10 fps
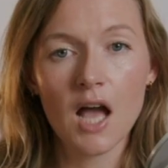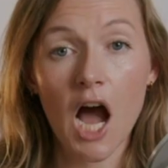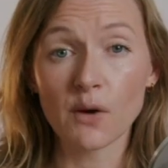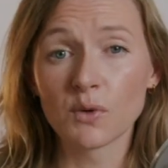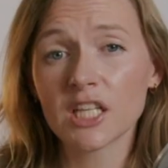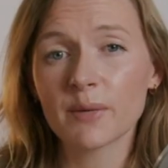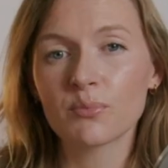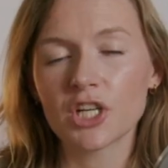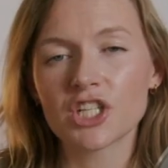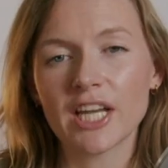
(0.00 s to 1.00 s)
I really
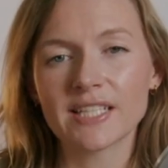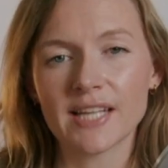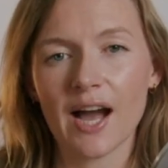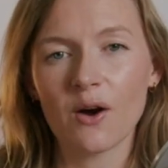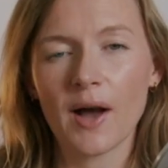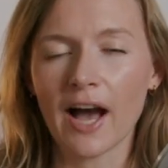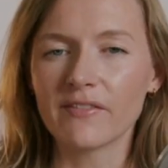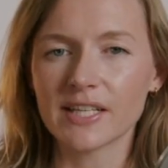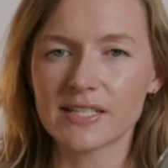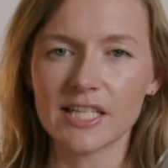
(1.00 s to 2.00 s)
appreciate now
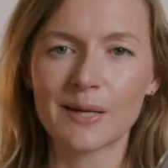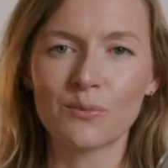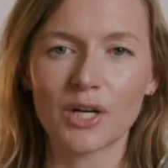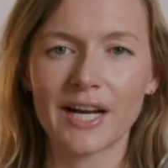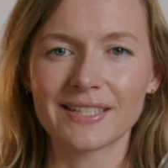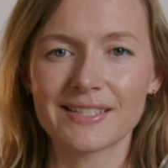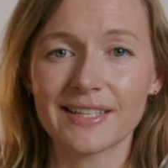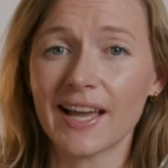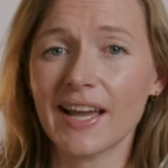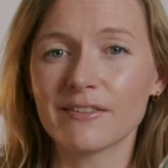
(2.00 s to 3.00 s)
having a team where I can
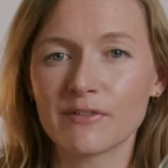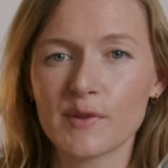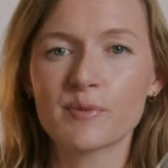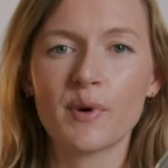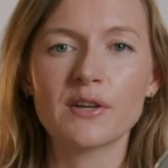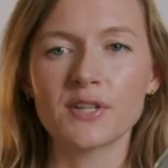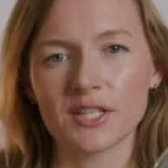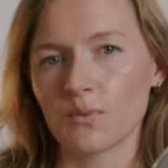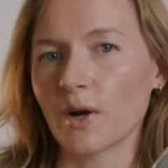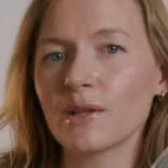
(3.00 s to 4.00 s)
say, hey, for this
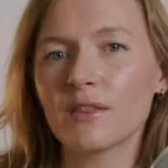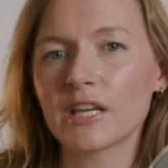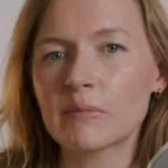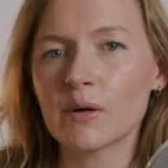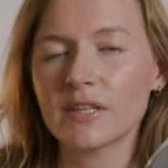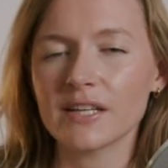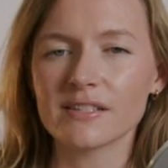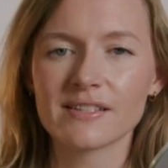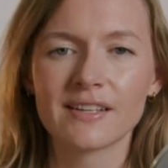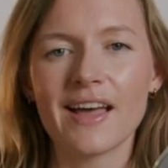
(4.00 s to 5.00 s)
project, what do you think about this?